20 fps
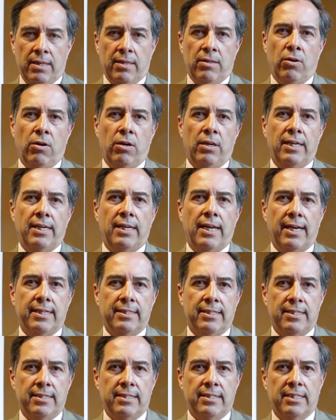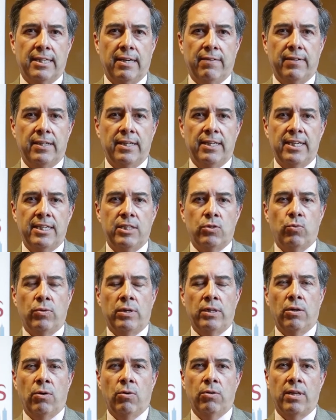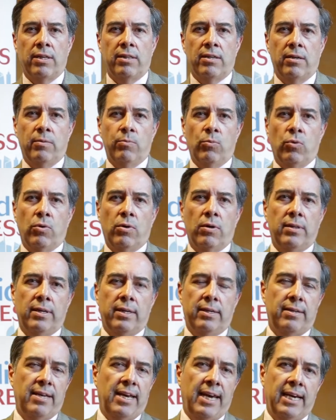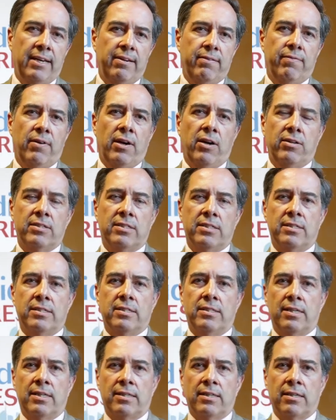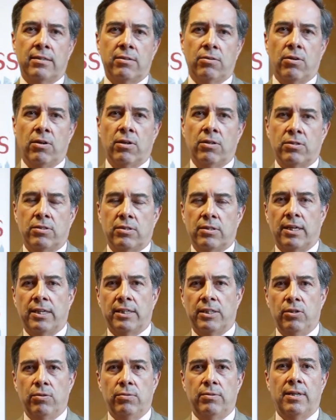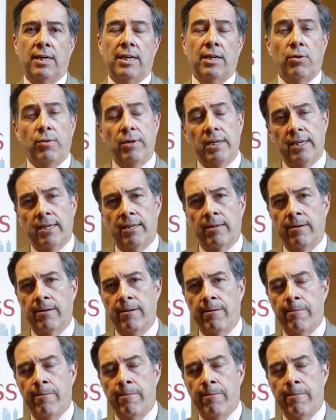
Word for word: the early nineteen seventies. We know that there are more than eight viruses that can cause acute diarrhea.